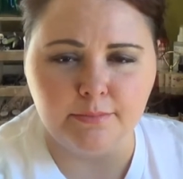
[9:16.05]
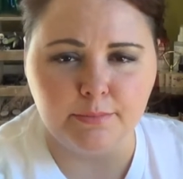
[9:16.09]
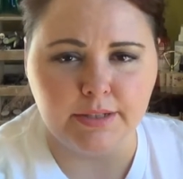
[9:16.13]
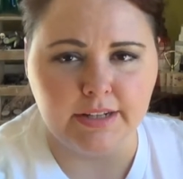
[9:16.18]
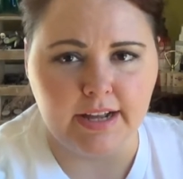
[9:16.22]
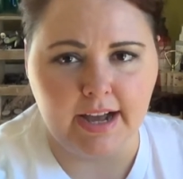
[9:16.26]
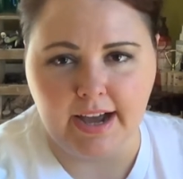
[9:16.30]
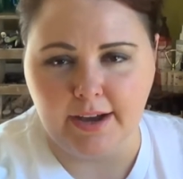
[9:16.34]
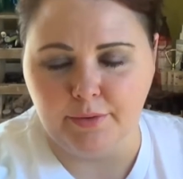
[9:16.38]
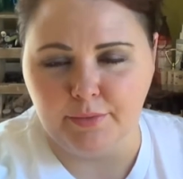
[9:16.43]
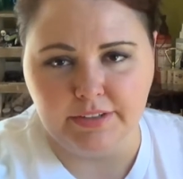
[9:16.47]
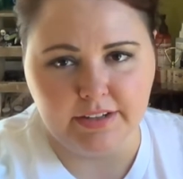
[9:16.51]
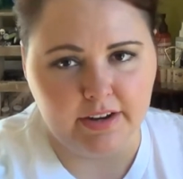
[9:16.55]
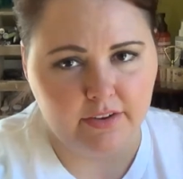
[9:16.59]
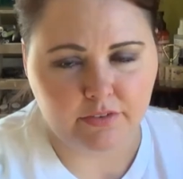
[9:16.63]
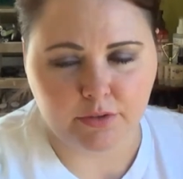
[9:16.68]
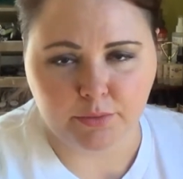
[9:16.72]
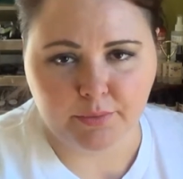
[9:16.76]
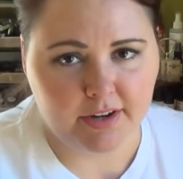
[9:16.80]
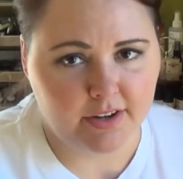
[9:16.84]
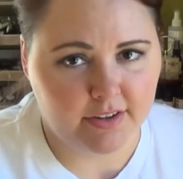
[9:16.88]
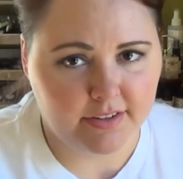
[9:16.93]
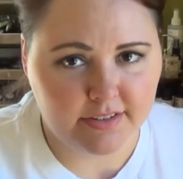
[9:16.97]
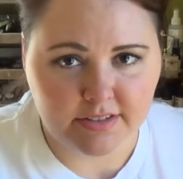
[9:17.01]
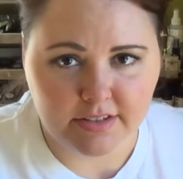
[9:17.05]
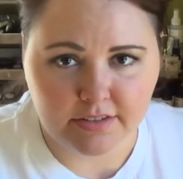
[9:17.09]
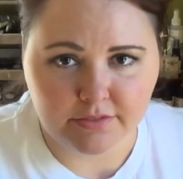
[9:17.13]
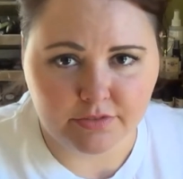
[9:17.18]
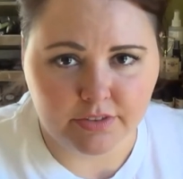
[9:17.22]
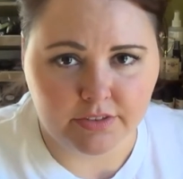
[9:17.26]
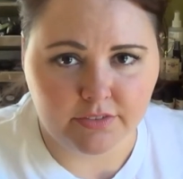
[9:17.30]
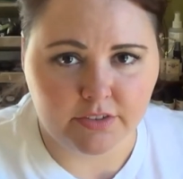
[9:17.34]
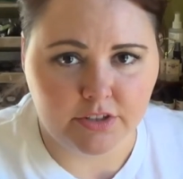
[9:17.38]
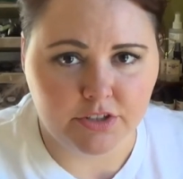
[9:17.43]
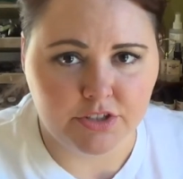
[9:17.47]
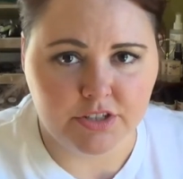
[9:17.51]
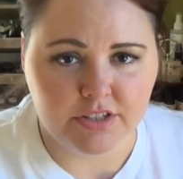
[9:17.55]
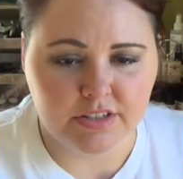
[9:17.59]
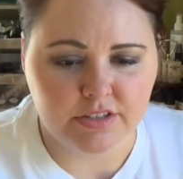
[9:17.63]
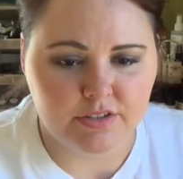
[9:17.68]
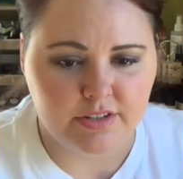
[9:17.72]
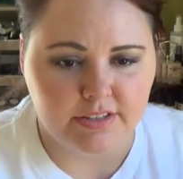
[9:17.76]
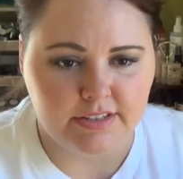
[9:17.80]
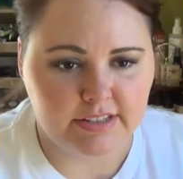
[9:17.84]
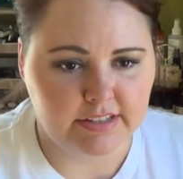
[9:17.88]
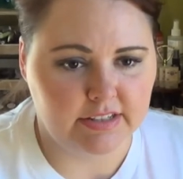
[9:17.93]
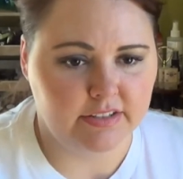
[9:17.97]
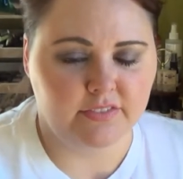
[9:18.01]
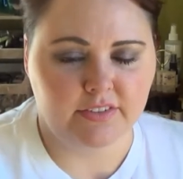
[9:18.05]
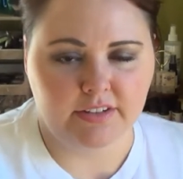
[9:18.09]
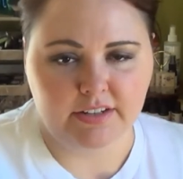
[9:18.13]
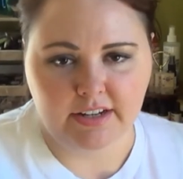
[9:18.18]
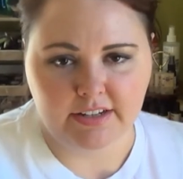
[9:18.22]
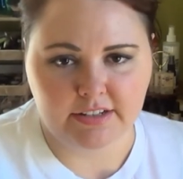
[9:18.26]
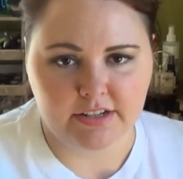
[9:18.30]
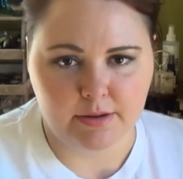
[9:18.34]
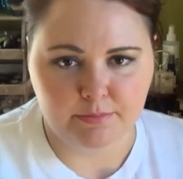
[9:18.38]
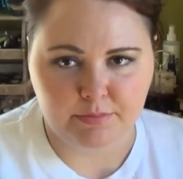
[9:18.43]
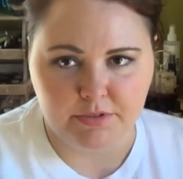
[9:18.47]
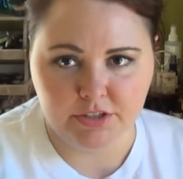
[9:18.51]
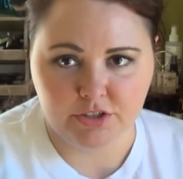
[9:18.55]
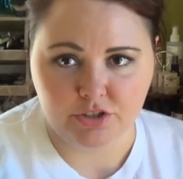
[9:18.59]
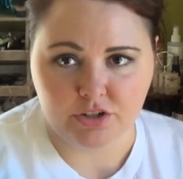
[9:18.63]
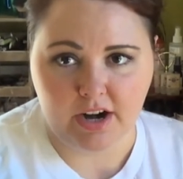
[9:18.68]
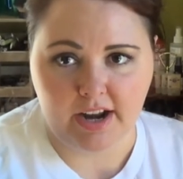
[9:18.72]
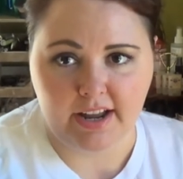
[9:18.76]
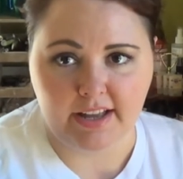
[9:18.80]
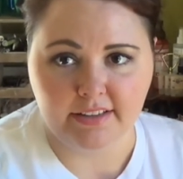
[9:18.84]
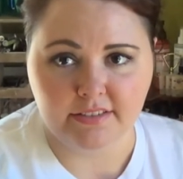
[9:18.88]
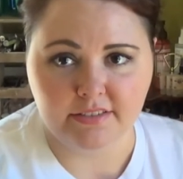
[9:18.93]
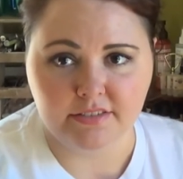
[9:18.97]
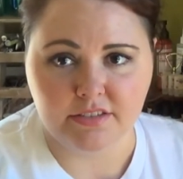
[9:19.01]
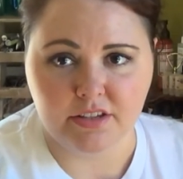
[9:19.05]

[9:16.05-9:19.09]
but I would never wear a scent-free version, so I didn't even attempt to try it.